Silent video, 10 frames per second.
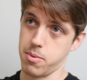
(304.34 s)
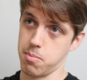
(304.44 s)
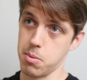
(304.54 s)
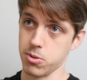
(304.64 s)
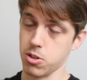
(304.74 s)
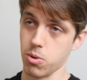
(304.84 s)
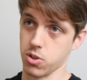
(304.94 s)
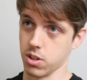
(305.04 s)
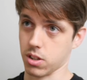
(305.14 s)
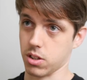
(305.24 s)
and people still
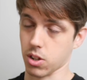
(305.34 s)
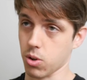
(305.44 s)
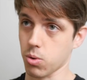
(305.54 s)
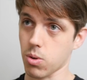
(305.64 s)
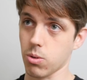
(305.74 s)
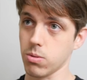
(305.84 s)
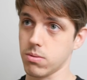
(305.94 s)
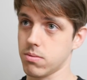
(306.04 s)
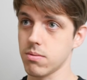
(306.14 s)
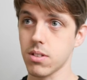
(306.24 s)
watch the cool
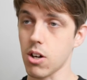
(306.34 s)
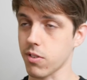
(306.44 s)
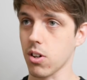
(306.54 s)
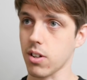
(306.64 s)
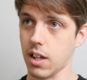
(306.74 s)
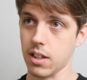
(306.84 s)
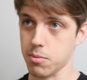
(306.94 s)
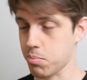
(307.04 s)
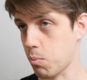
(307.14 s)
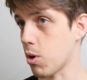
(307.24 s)
overclocking, the
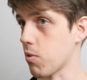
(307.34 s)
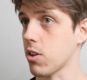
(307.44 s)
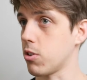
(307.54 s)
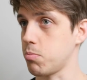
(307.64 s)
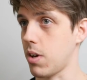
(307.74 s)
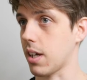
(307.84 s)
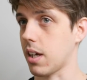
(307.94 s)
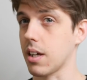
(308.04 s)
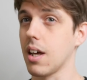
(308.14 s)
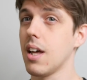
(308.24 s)
world record breaking.